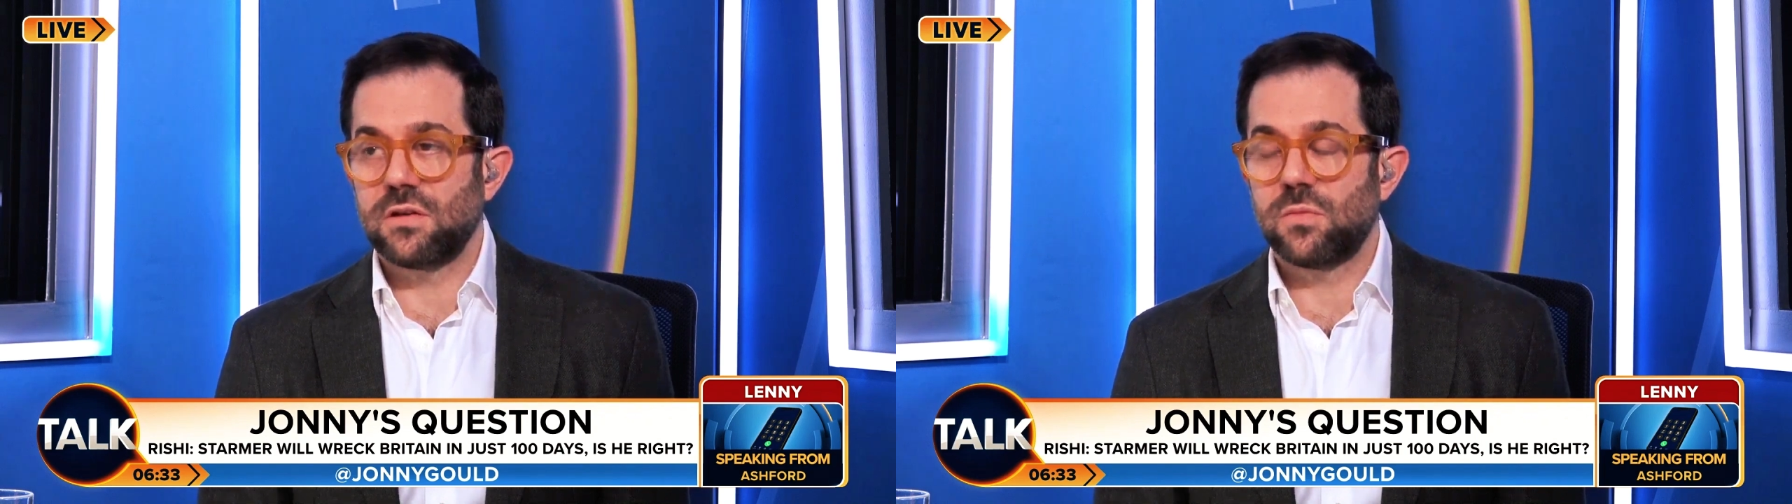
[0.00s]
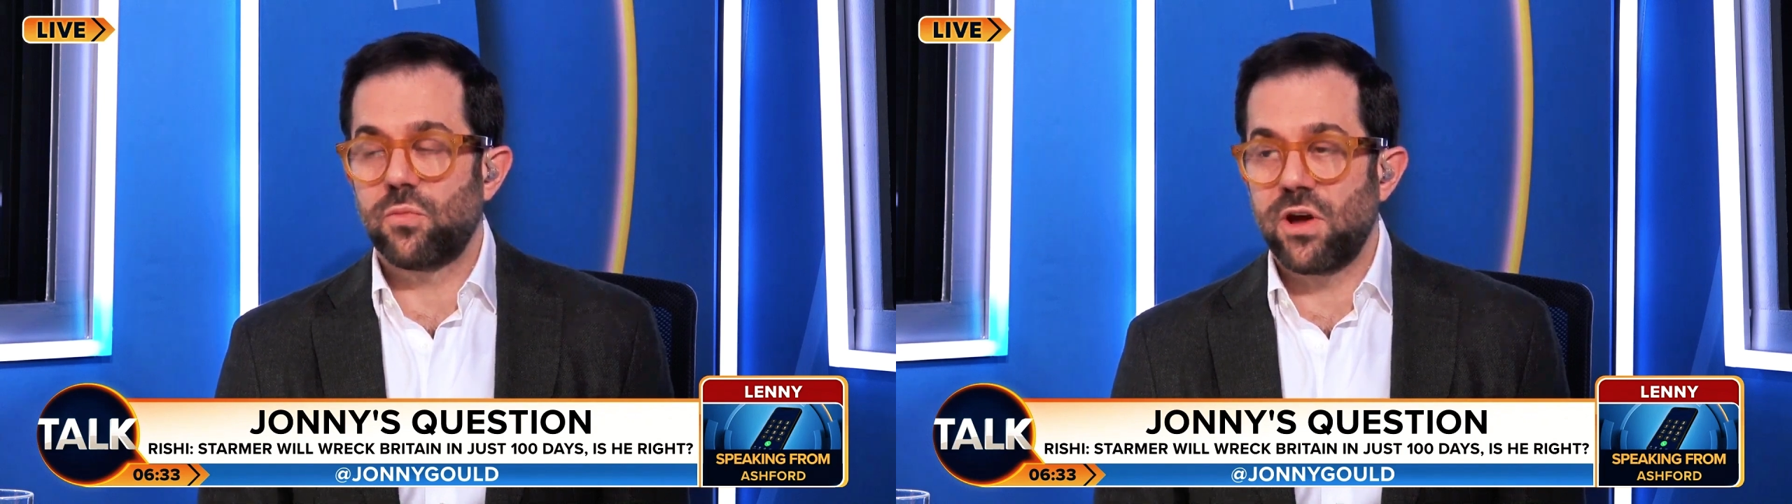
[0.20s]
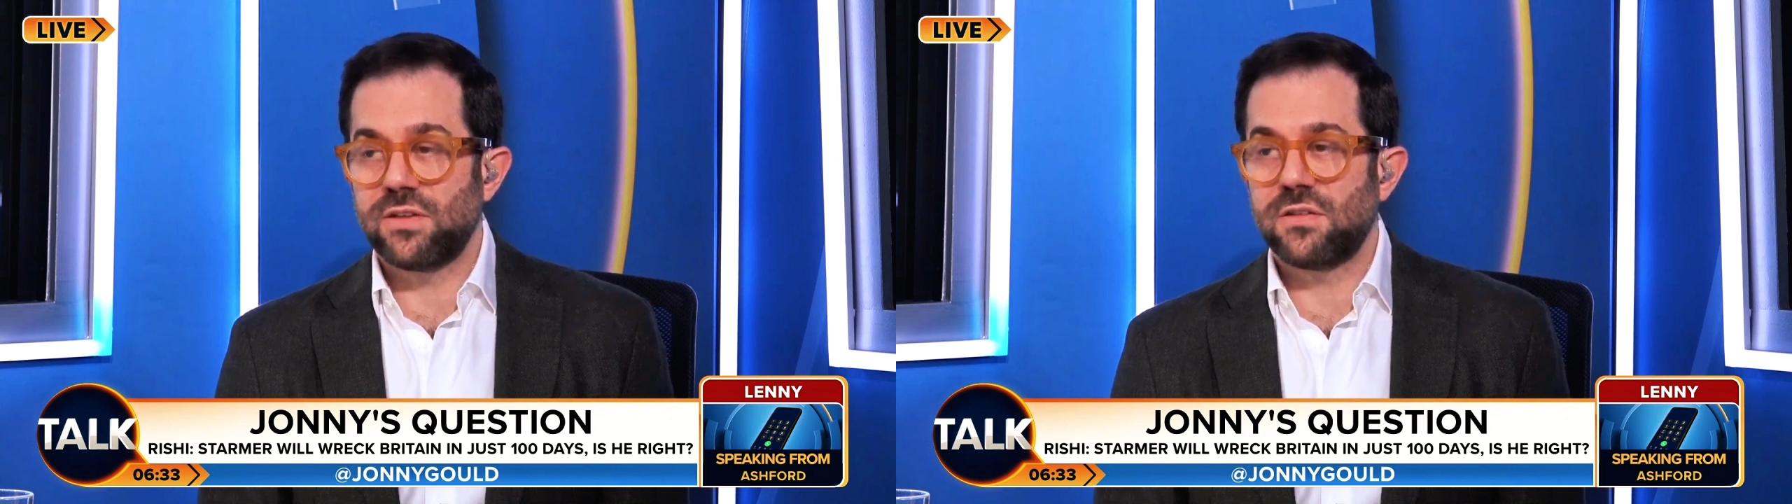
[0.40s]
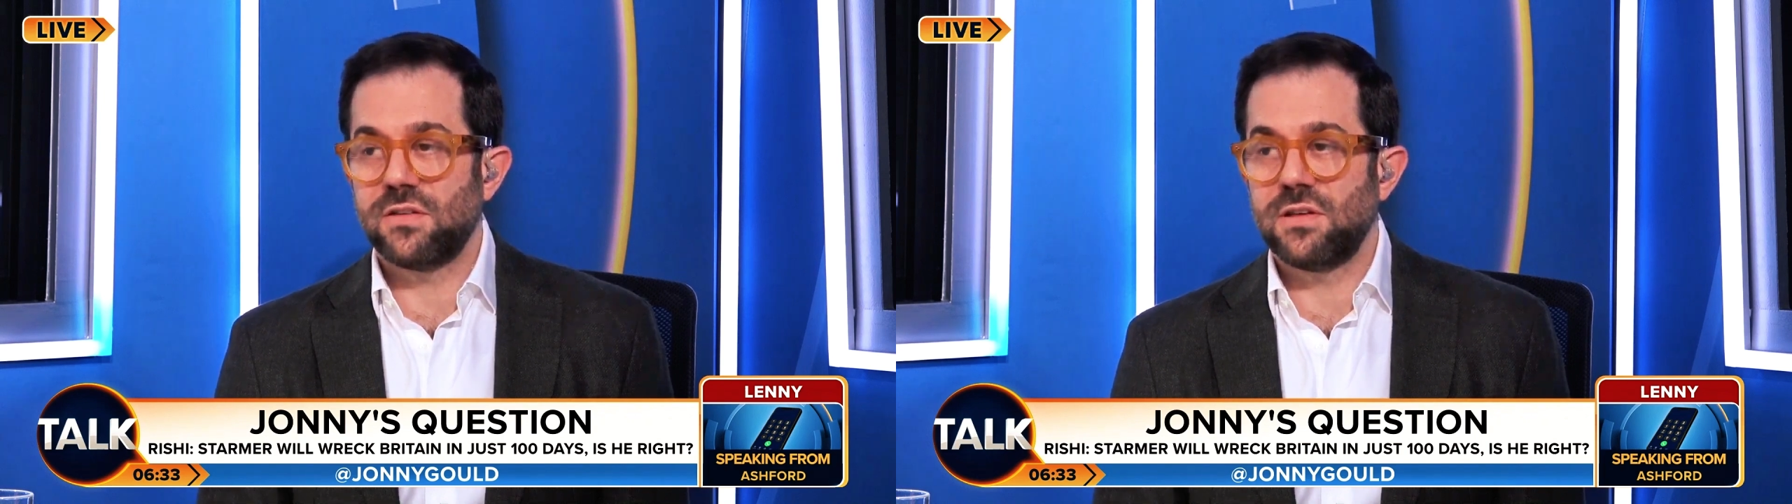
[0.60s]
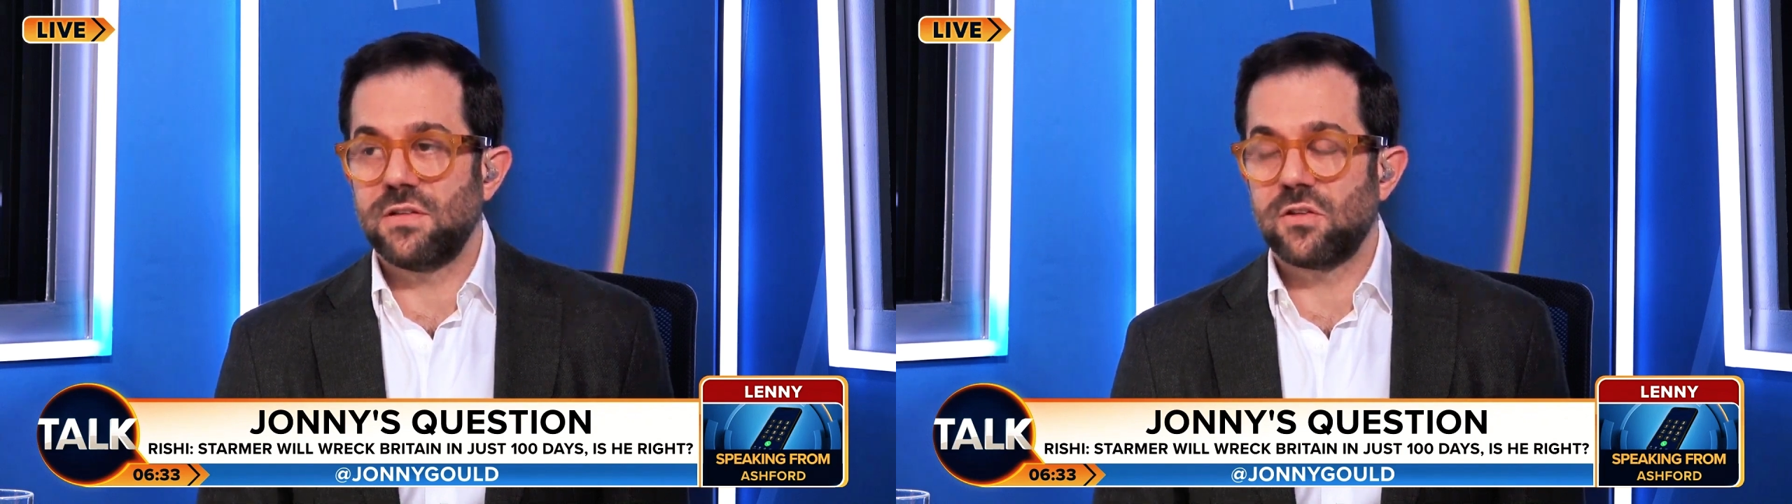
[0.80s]
expressed
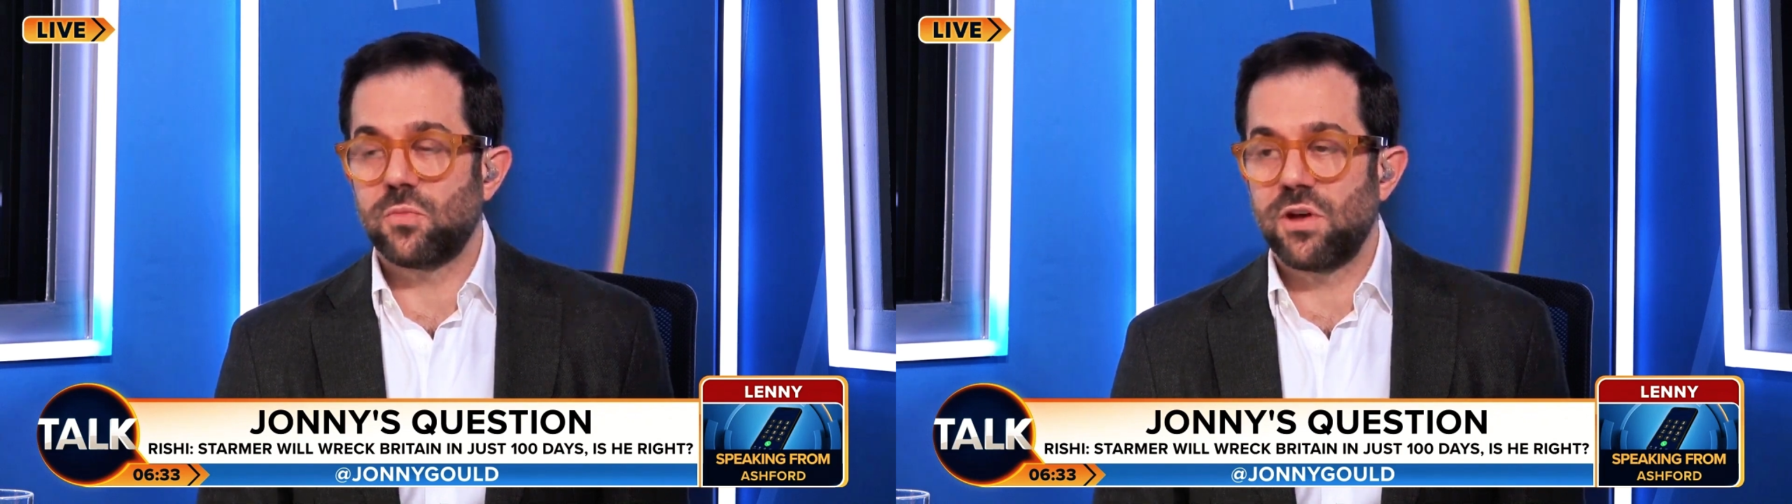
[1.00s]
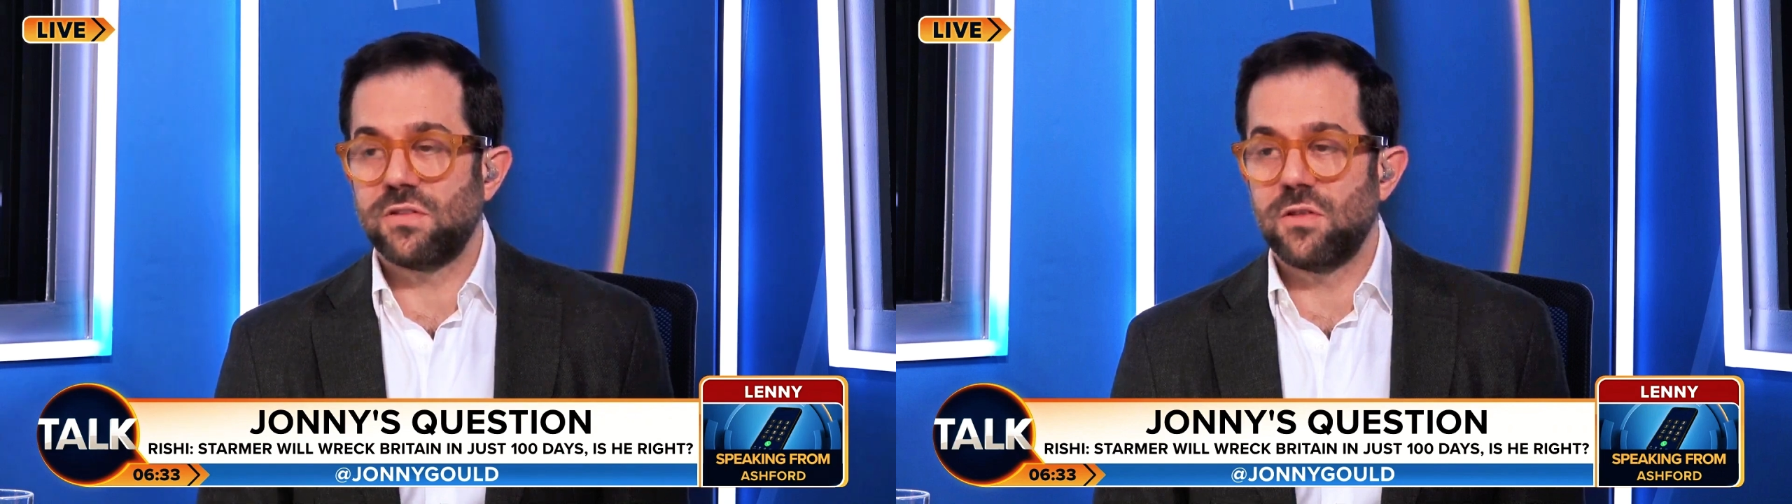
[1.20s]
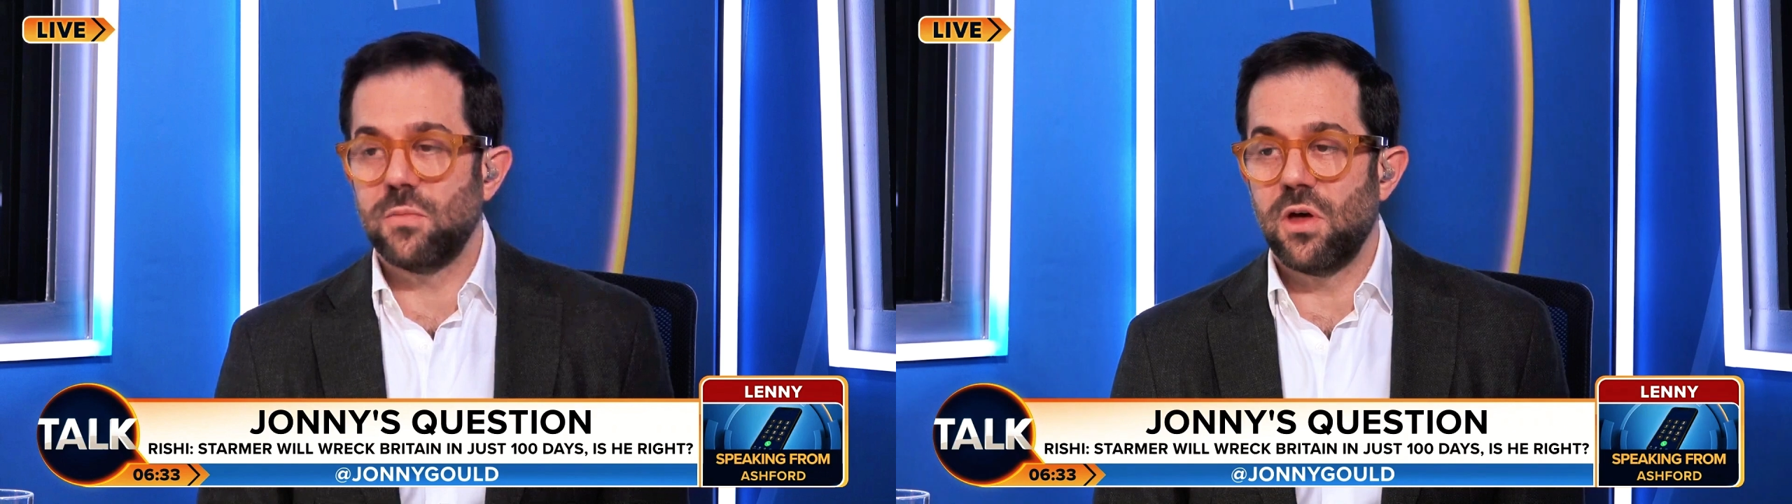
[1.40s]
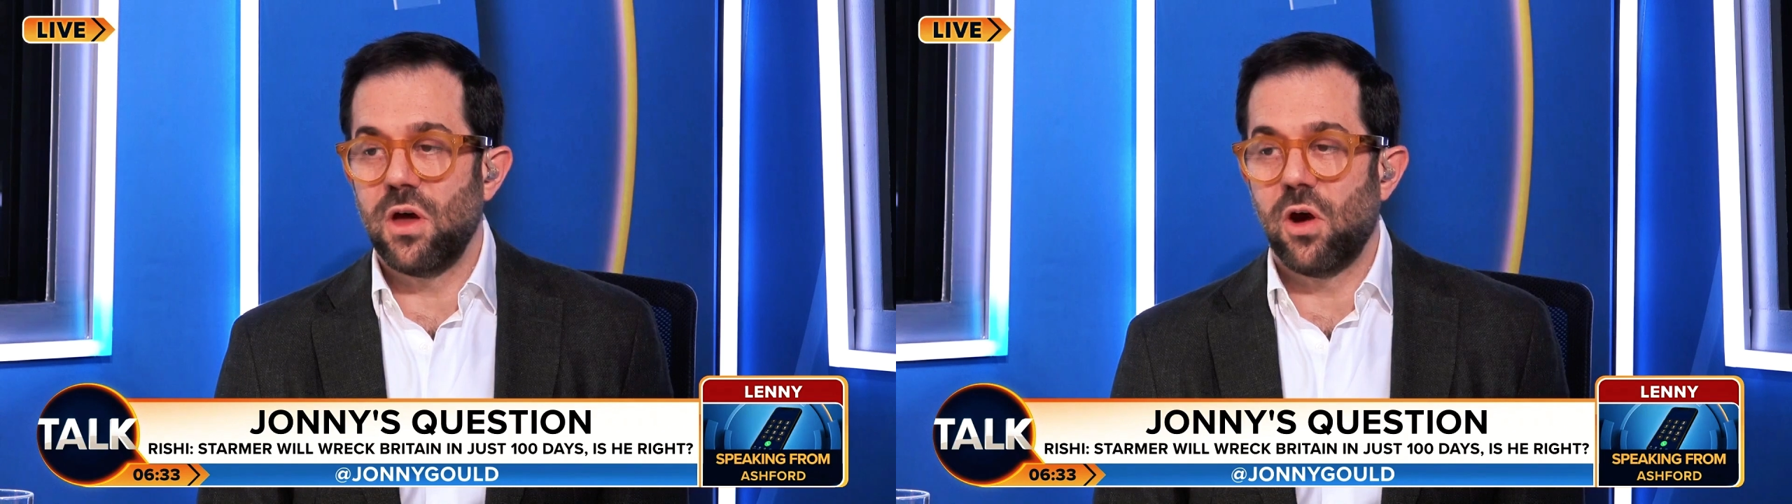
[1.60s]
as he's expressed them